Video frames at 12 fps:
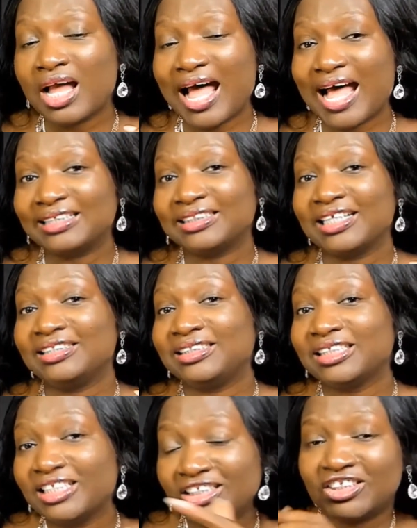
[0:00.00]
as a
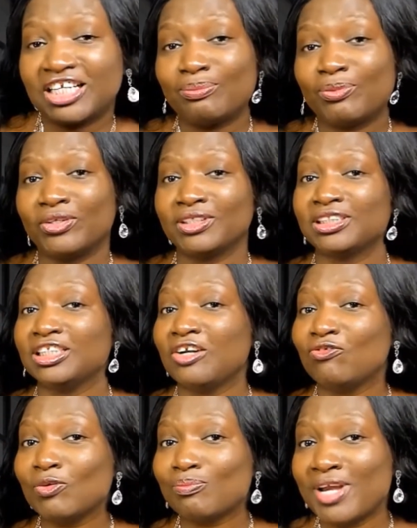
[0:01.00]
diligent person,
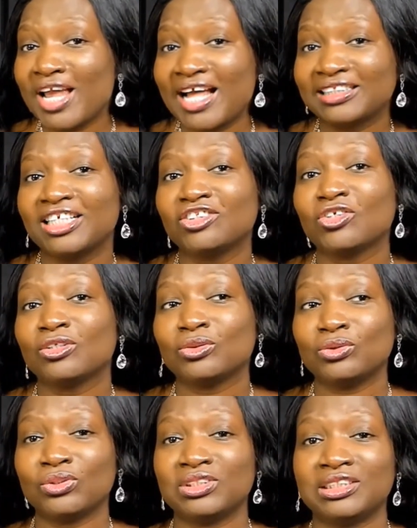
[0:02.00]
if you pay attention to
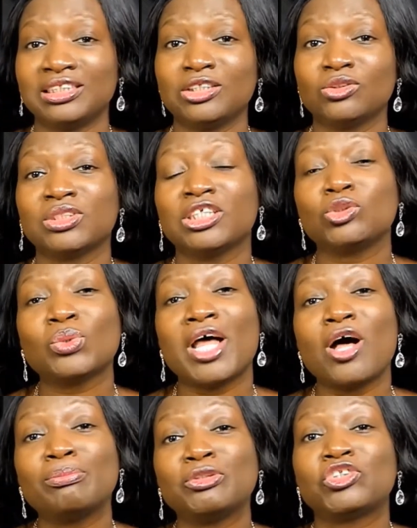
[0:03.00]
those details, it will
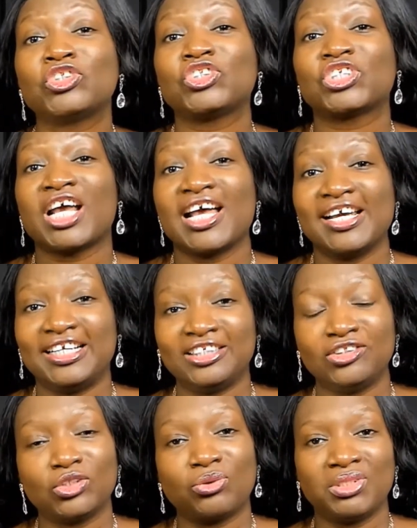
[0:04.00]
help you shine
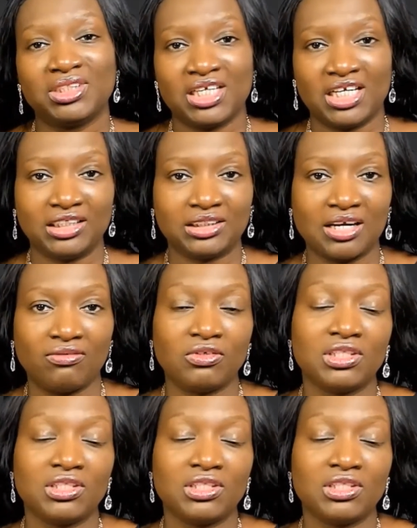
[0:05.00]
during the interview.